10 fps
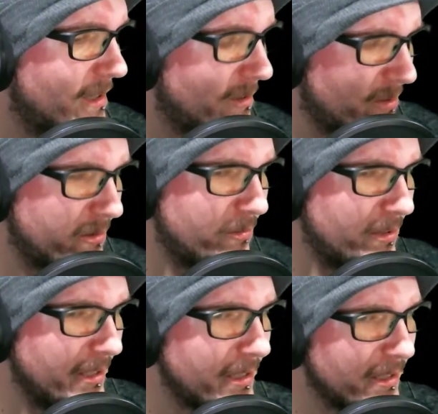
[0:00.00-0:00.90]
it was
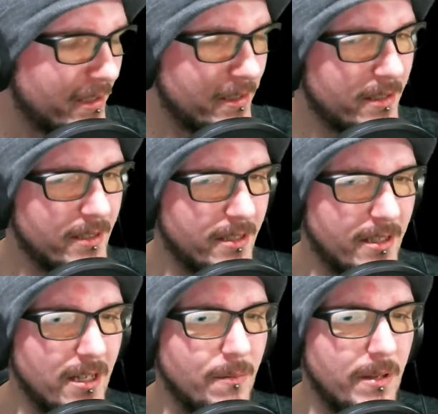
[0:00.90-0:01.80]
really good to
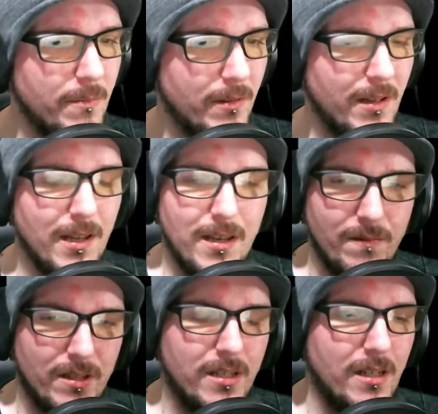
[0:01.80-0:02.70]
see people I
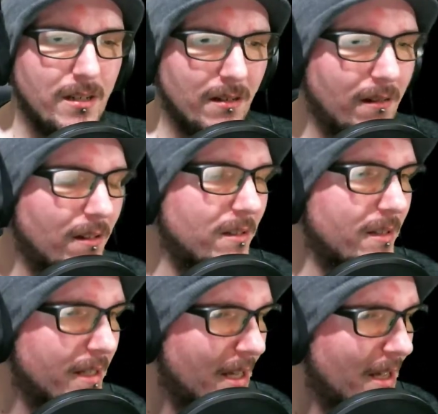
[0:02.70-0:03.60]
haven't seen in a
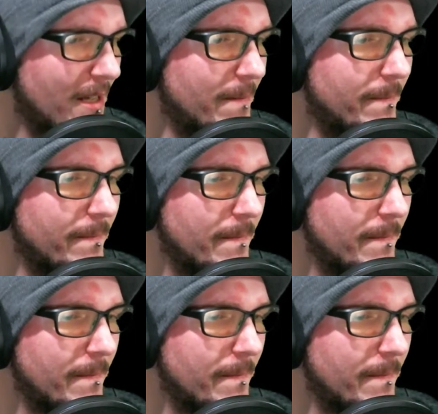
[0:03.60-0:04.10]
long time.